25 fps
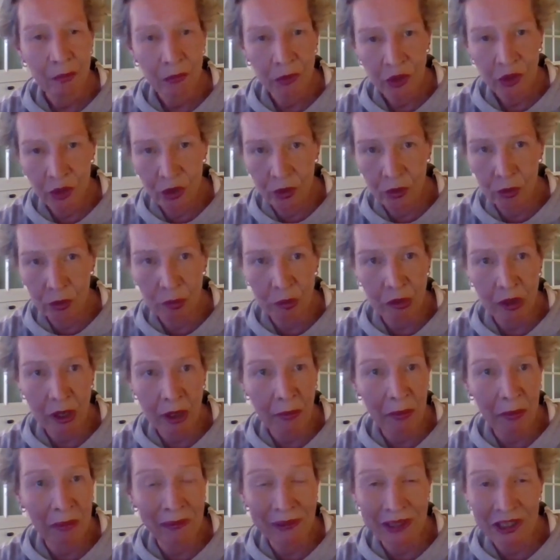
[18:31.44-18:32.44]
you
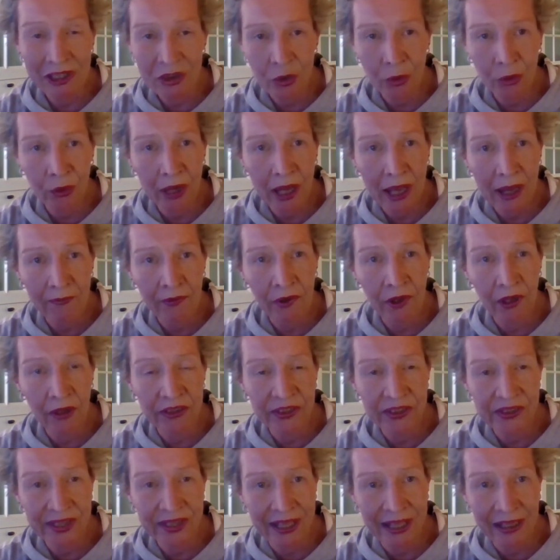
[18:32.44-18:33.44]
probably don't have all the
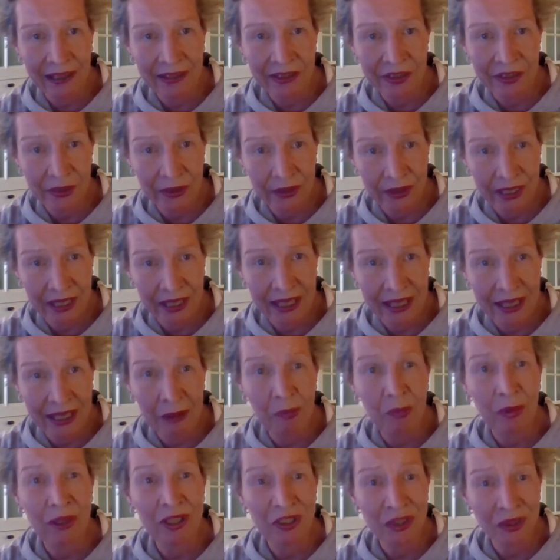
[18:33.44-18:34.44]
skills you need,
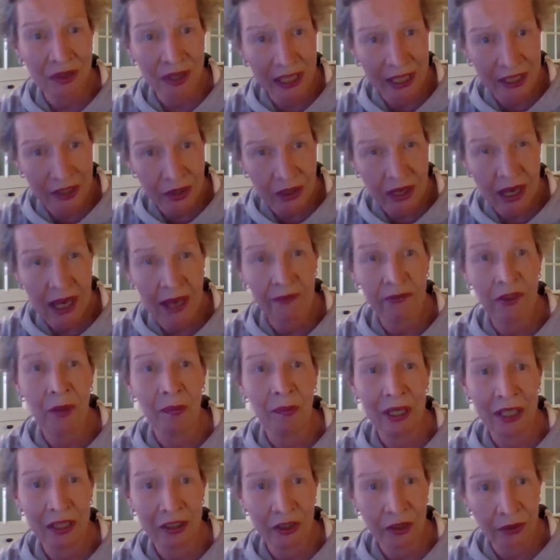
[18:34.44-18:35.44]
but you need to have them
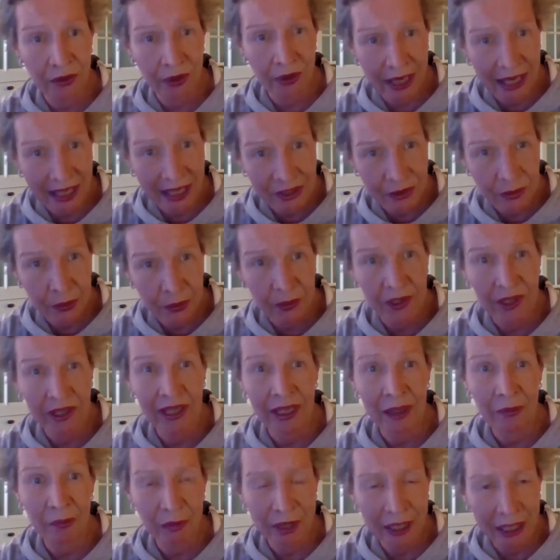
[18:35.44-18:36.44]
in your network
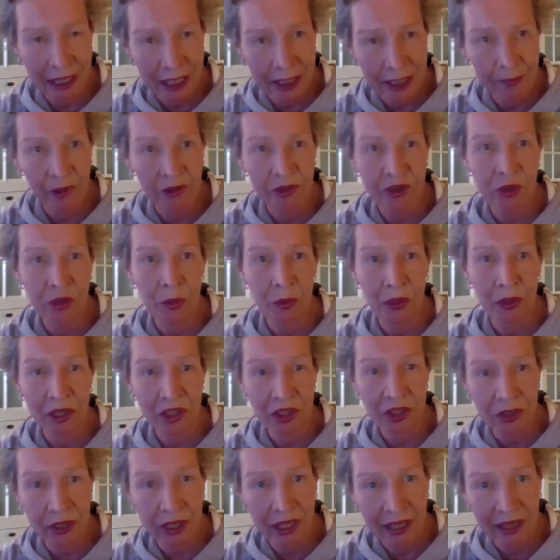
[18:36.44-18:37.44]
and be able to work
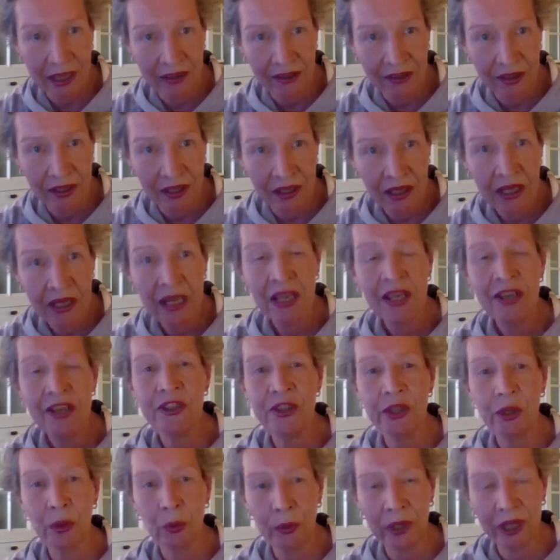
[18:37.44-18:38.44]
together.
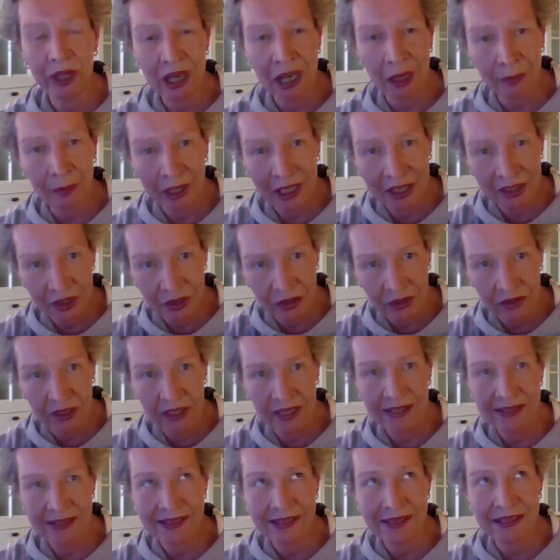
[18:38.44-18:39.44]
So we come into
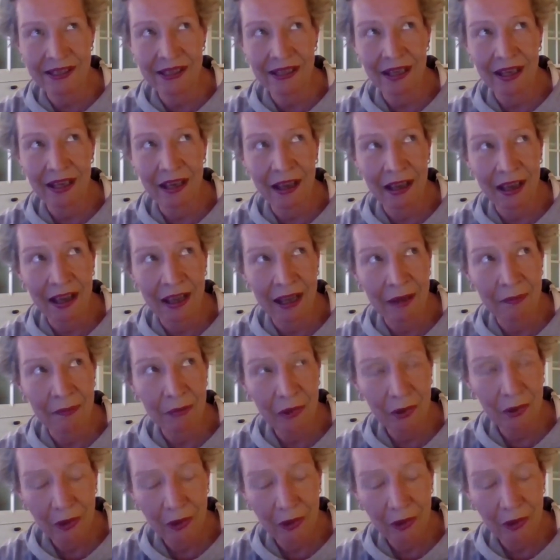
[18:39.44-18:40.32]
this theme